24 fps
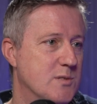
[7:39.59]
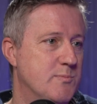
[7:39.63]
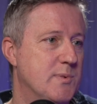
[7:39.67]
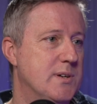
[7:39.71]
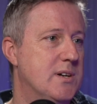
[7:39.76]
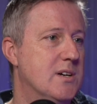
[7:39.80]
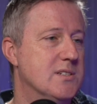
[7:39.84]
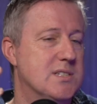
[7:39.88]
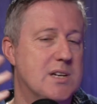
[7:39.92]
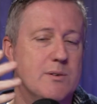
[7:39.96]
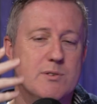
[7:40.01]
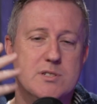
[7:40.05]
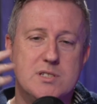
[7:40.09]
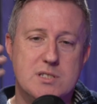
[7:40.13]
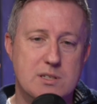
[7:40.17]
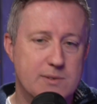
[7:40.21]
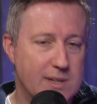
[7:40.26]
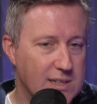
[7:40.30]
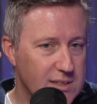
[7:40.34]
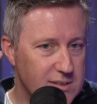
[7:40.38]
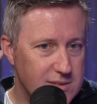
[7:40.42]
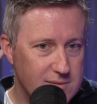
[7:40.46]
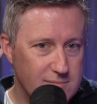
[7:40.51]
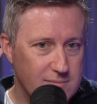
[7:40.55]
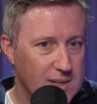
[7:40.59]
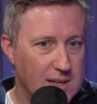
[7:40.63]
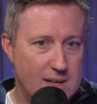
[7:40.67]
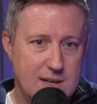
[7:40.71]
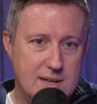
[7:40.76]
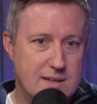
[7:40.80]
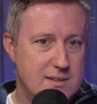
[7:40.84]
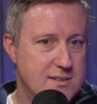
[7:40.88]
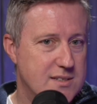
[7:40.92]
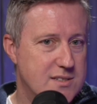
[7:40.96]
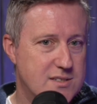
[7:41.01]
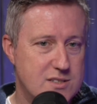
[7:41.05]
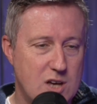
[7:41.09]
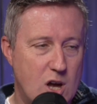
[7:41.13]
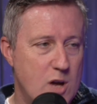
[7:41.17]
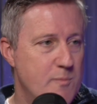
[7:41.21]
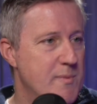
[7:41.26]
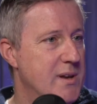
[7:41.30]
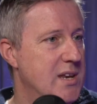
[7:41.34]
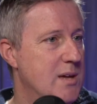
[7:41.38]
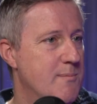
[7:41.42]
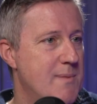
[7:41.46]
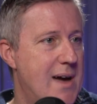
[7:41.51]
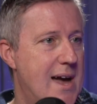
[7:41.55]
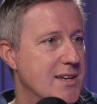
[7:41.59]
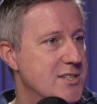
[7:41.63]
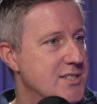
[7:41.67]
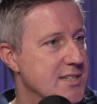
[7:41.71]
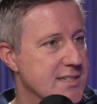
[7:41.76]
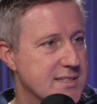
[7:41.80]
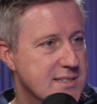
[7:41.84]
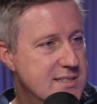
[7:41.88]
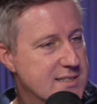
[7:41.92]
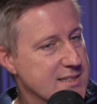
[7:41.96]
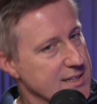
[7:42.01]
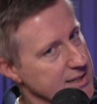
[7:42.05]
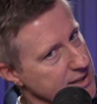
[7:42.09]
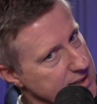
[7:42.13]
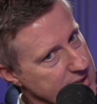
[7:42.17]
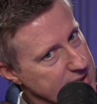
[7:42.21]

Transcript: because I was doing so many matches.